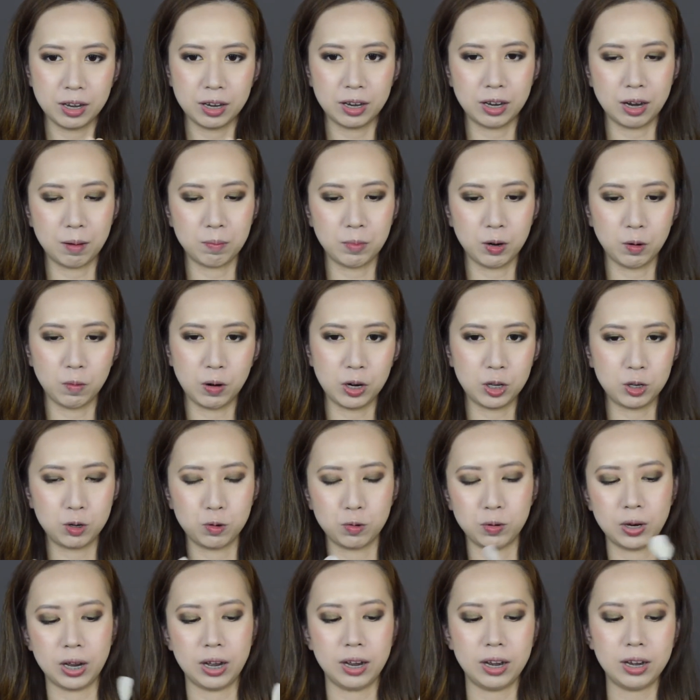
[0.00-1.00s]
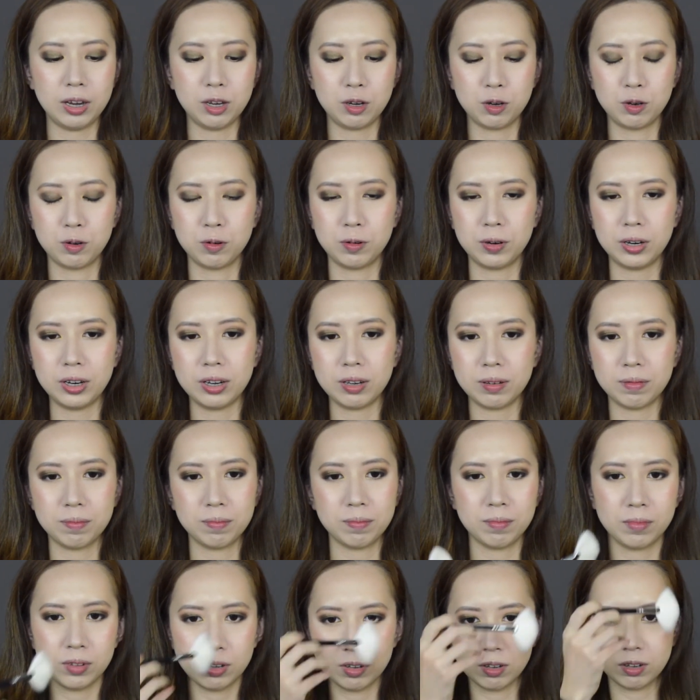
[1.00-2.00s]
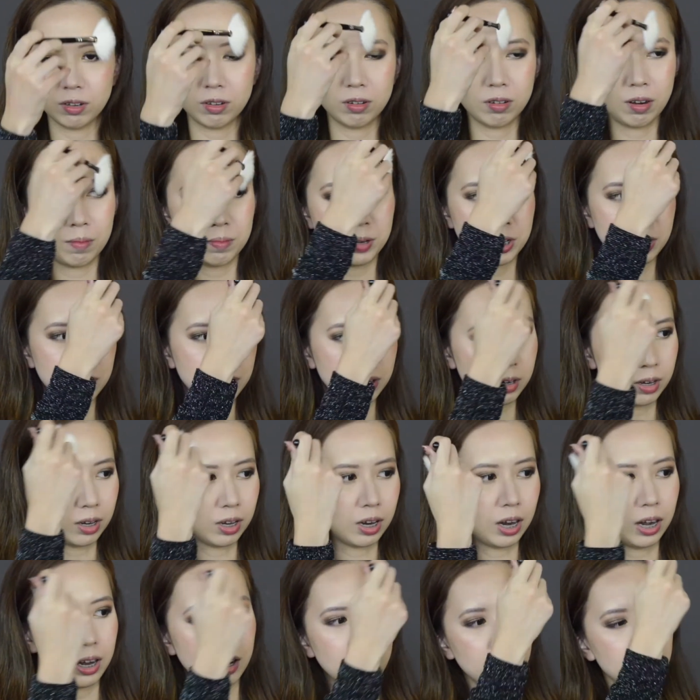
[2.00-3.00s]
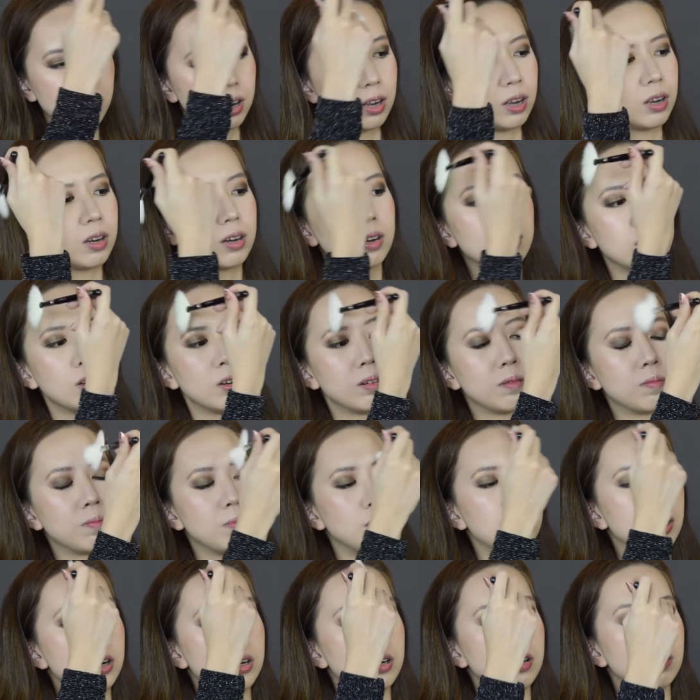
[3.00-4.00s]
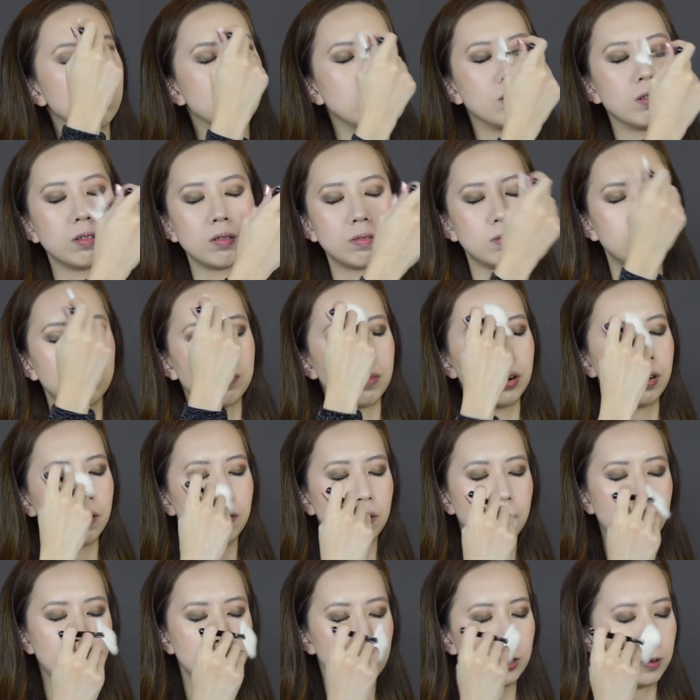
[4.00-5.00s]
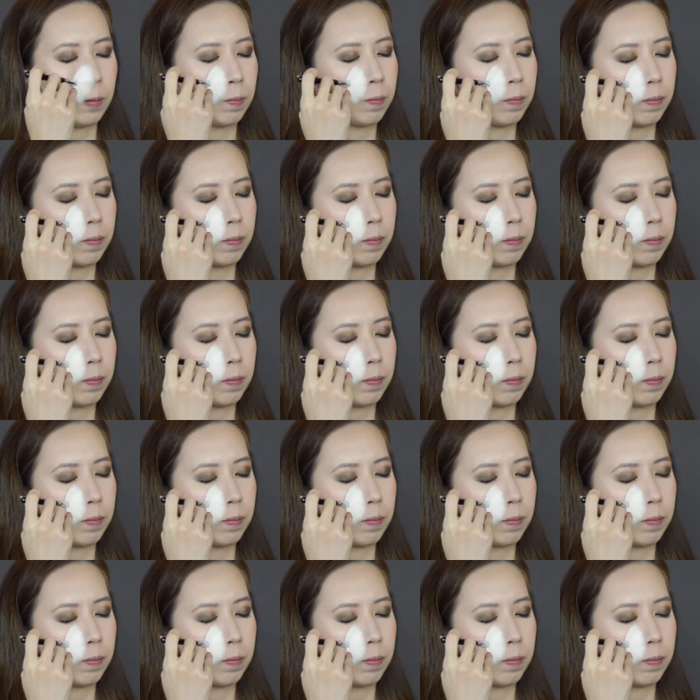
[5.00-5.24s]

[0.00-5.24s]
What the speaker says: number 129 to do it. So I'm just gonna lightly brush all over my face